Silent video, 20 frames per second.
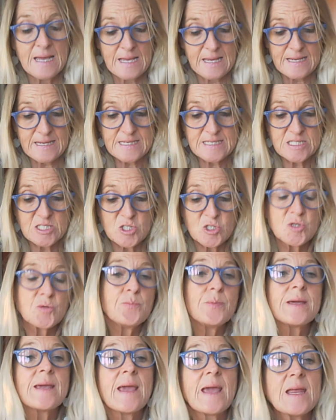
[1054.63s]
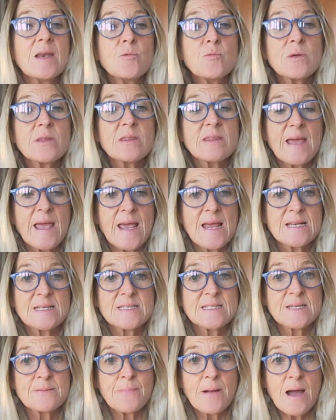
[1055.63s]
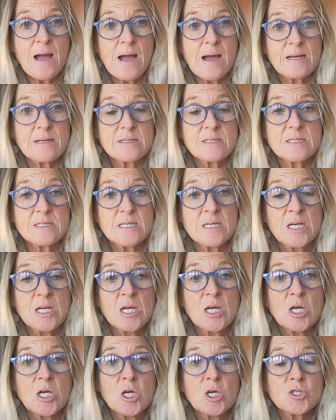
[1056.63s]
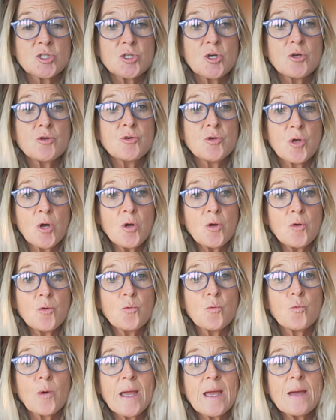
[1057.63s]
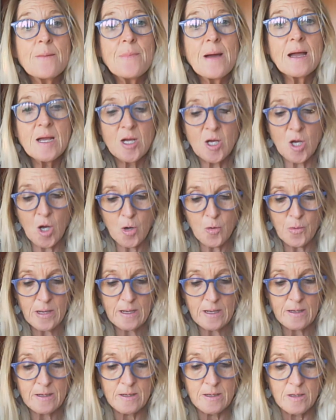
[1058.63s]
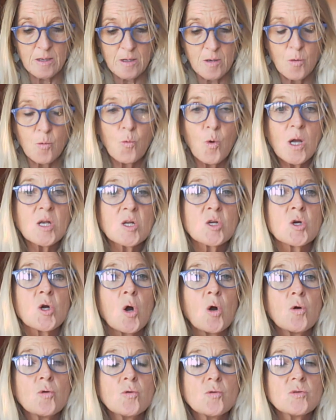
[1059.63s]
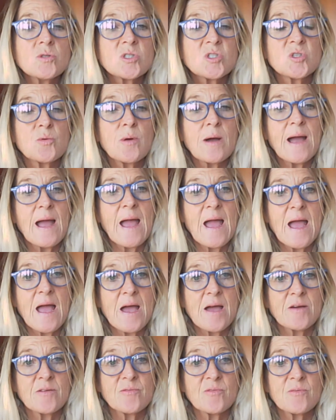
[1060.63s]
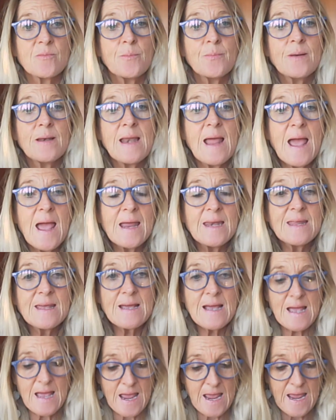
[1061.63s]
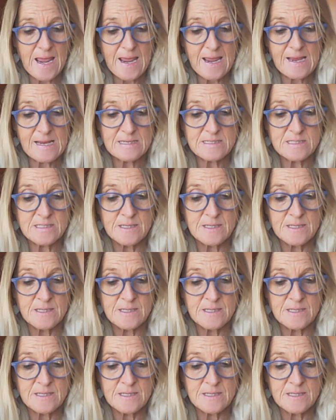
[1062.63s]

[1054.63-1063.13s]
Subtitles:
is to begin with the end in mind. So know, where am I going? What goals do I have? Planning ahead,